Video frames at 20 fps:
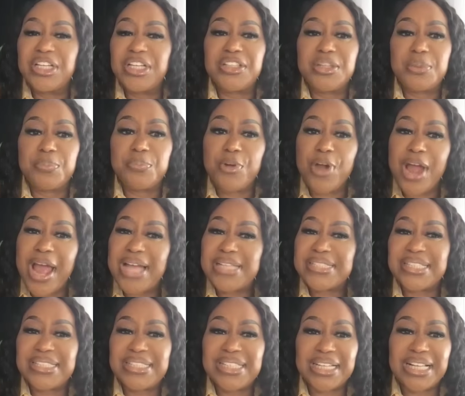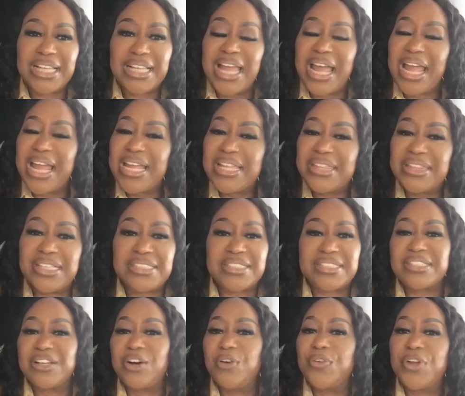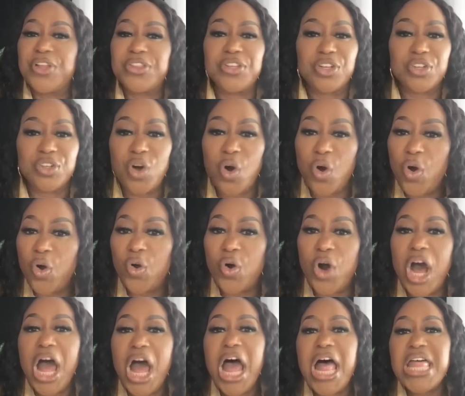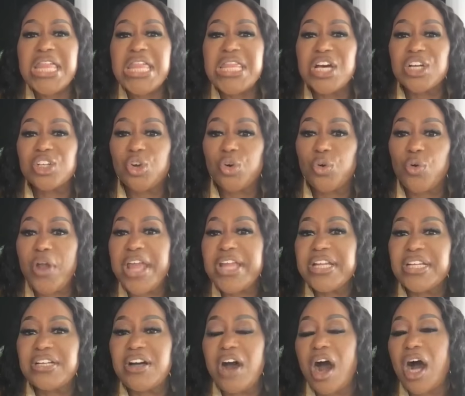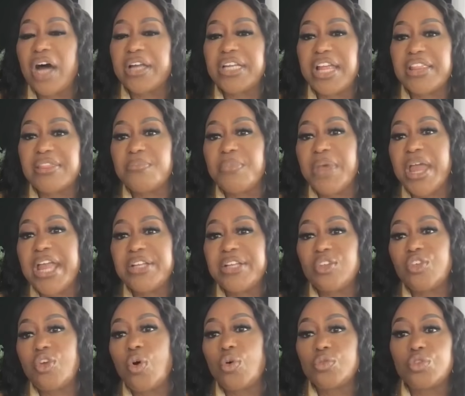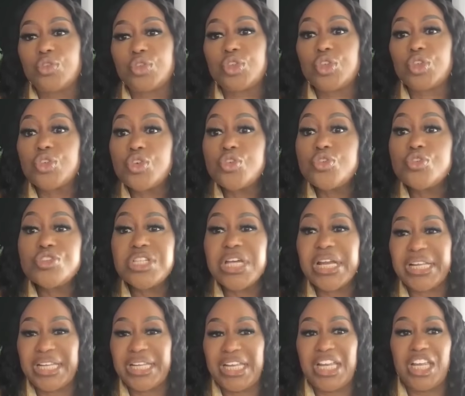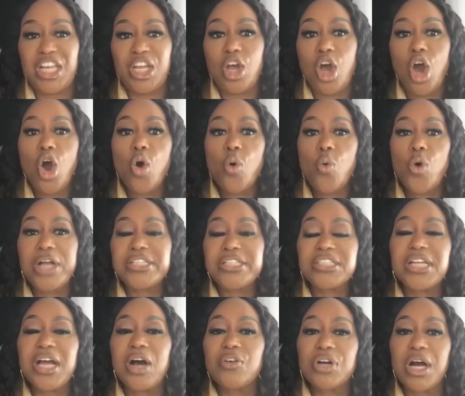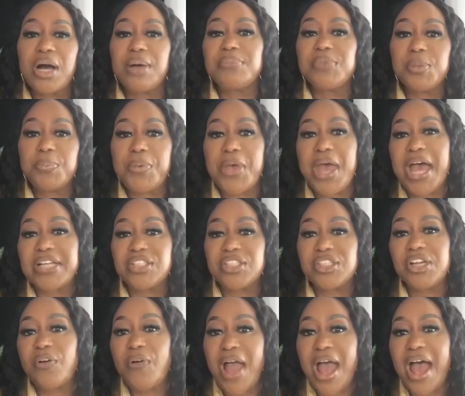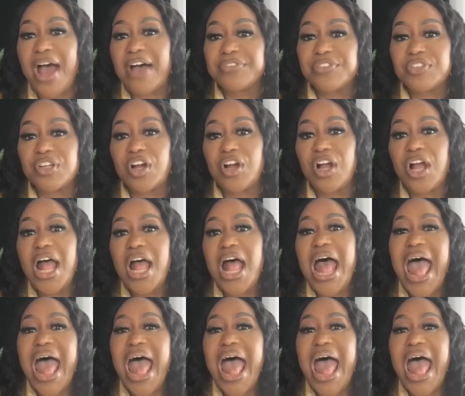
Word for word: and the brass and the clay and the silver and the gold. The great God hath made known to the king what shall come to pass hereafter.